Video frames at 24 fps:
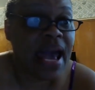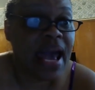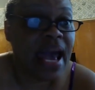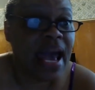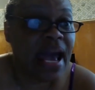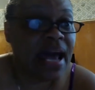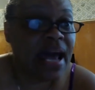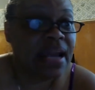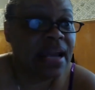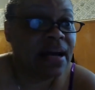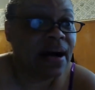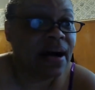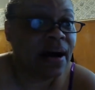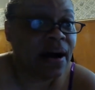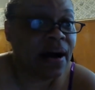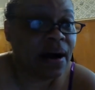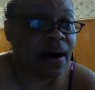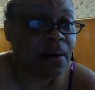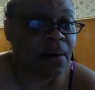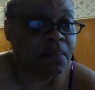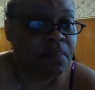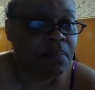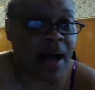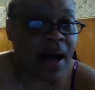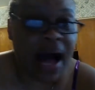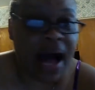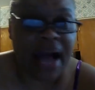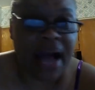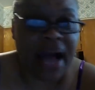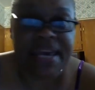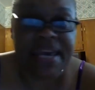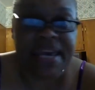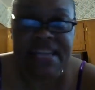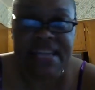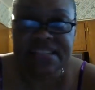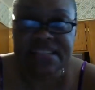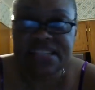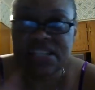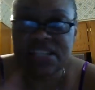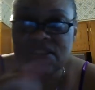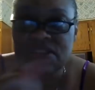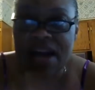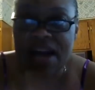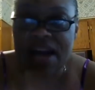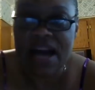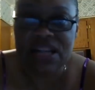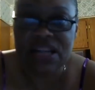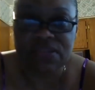And I can't see
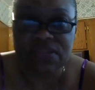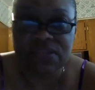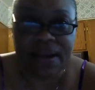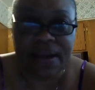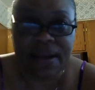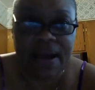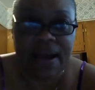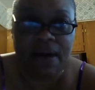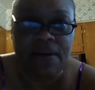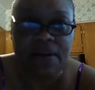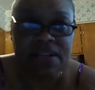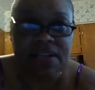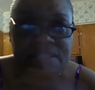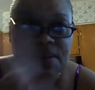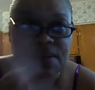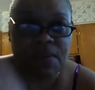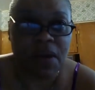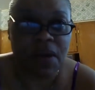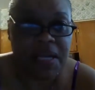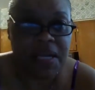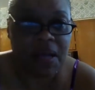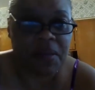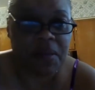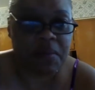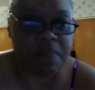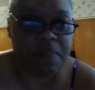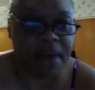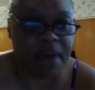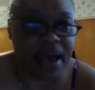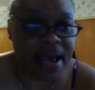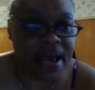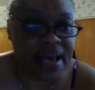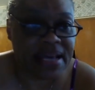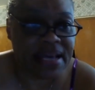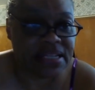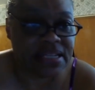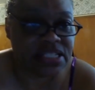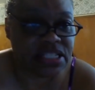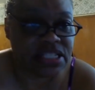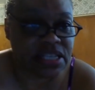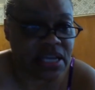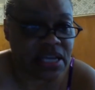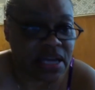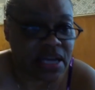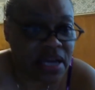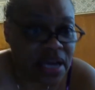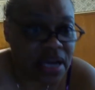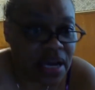you guys right now because I'm on another page.